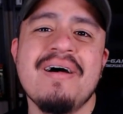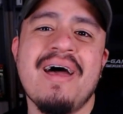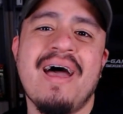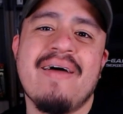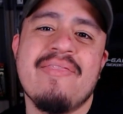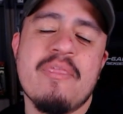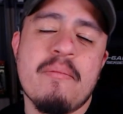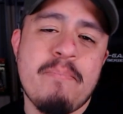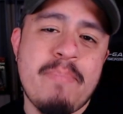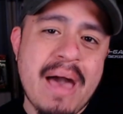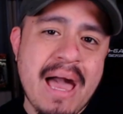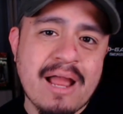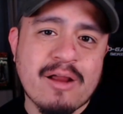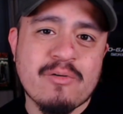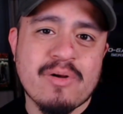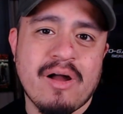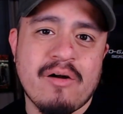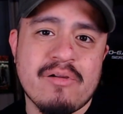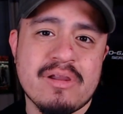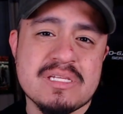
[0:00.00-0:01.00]
and the
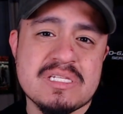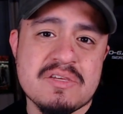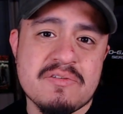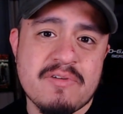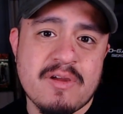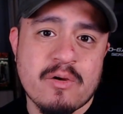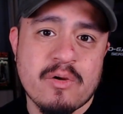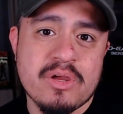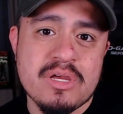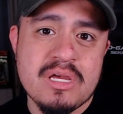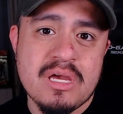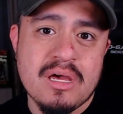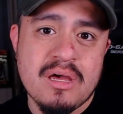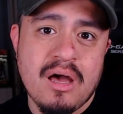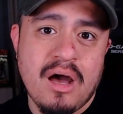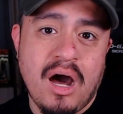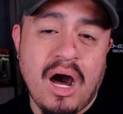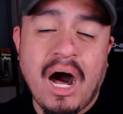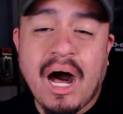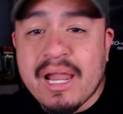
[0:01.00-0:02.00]
background is a very
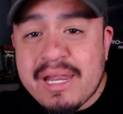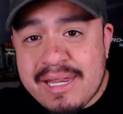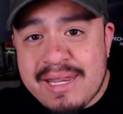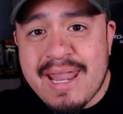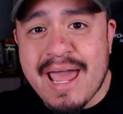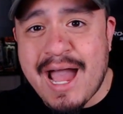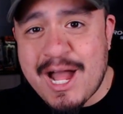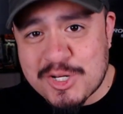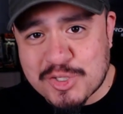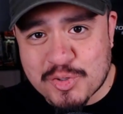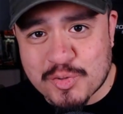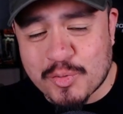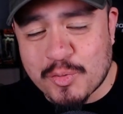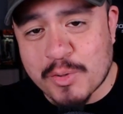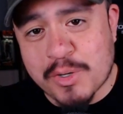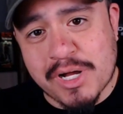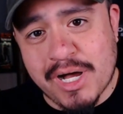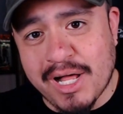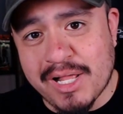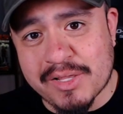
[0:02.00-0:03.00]

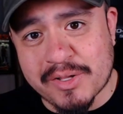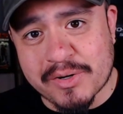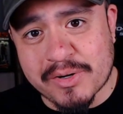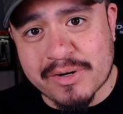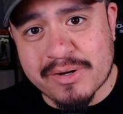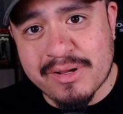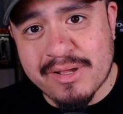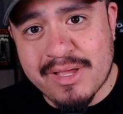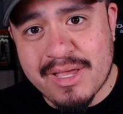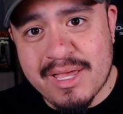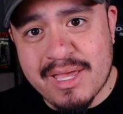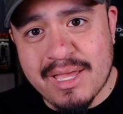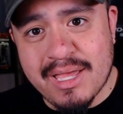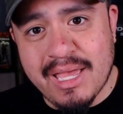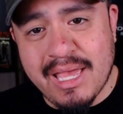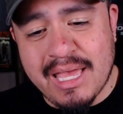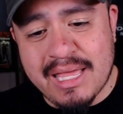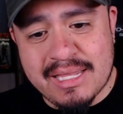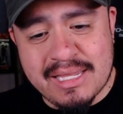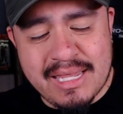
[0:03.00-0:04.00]
unnatural color.
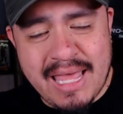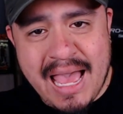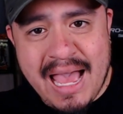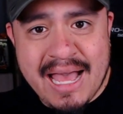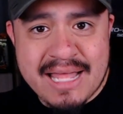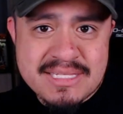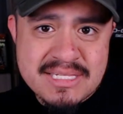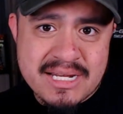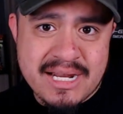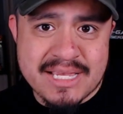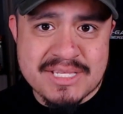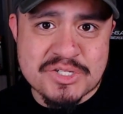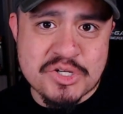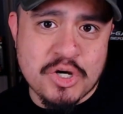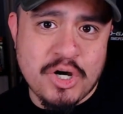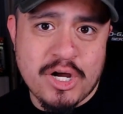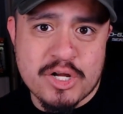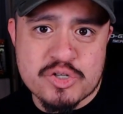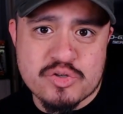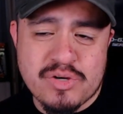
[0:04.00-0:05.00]
It adds a nice
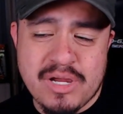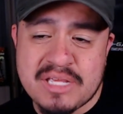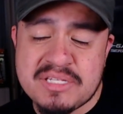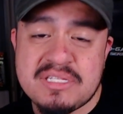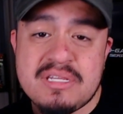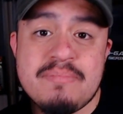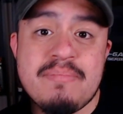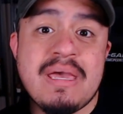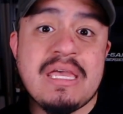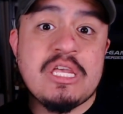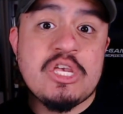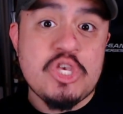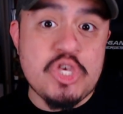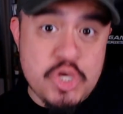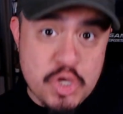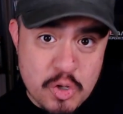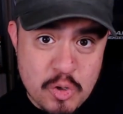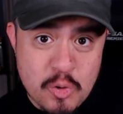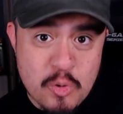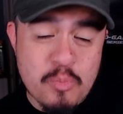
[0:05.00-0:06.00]
contrast to make
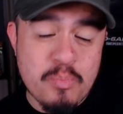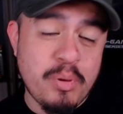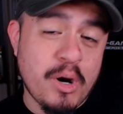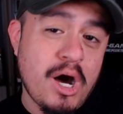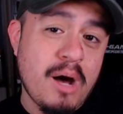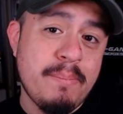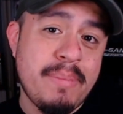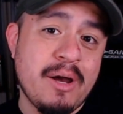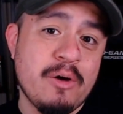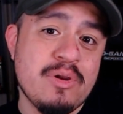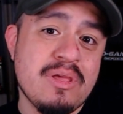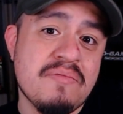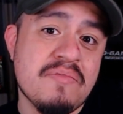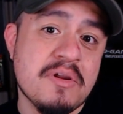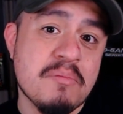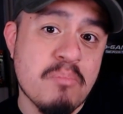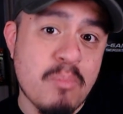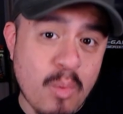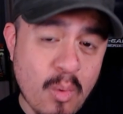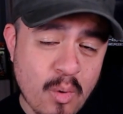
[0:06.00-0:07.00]
you pop out
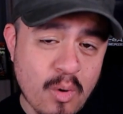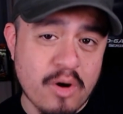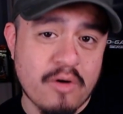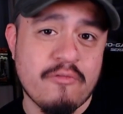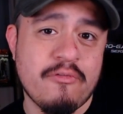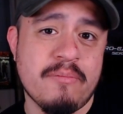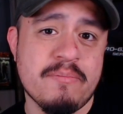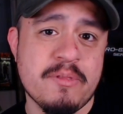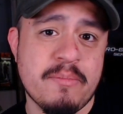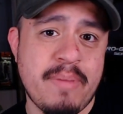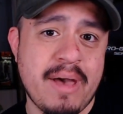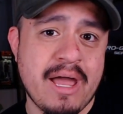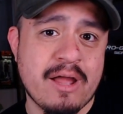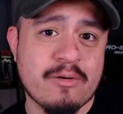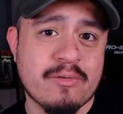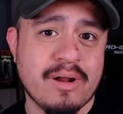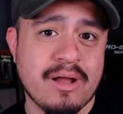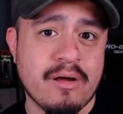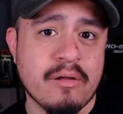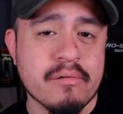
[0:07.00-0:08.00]
even more from the
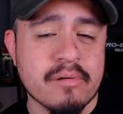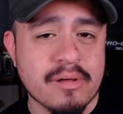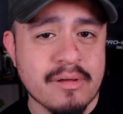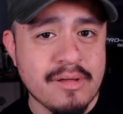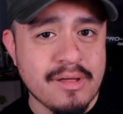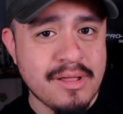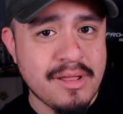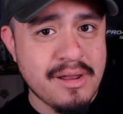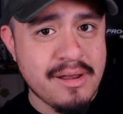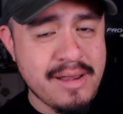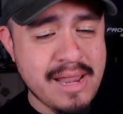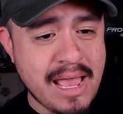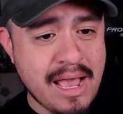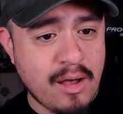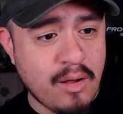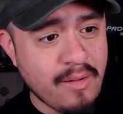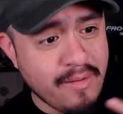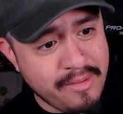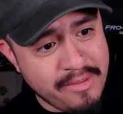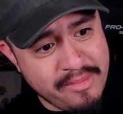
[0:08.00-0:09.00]
background.
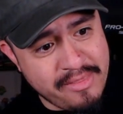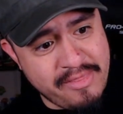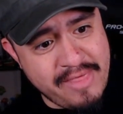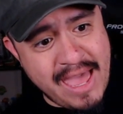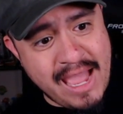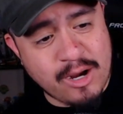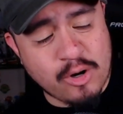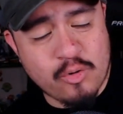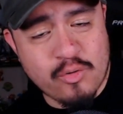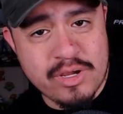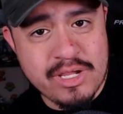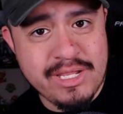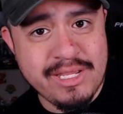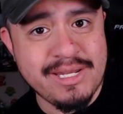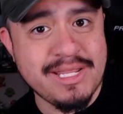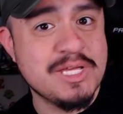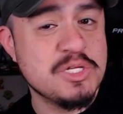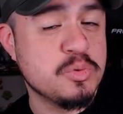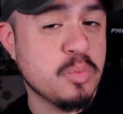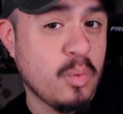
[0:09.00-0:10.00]
Now, that
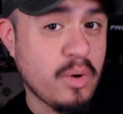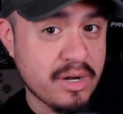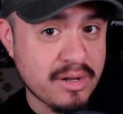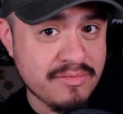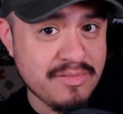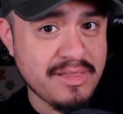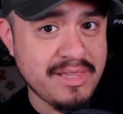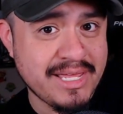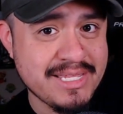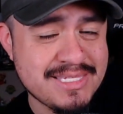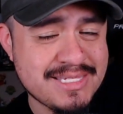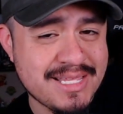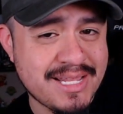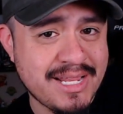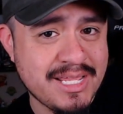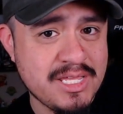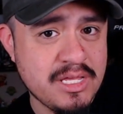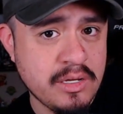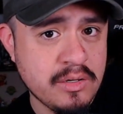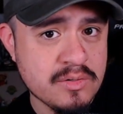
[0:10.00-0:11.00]
green is one of the lights that
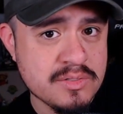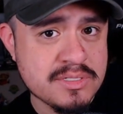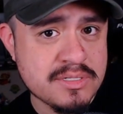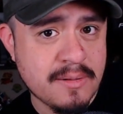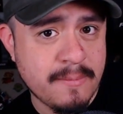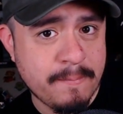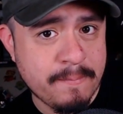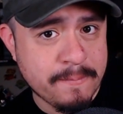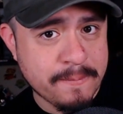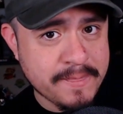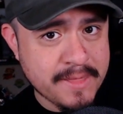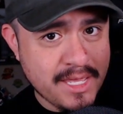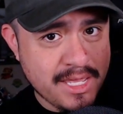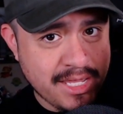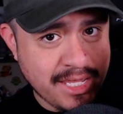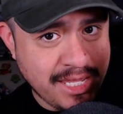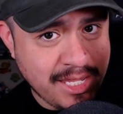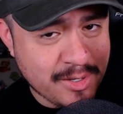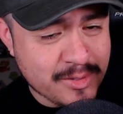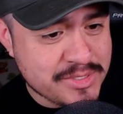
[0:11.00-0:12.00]
I use.
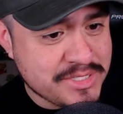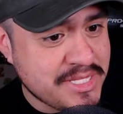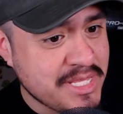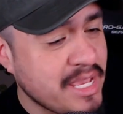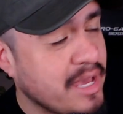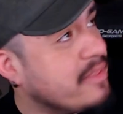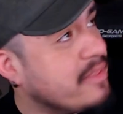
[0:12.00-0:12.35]
Here's the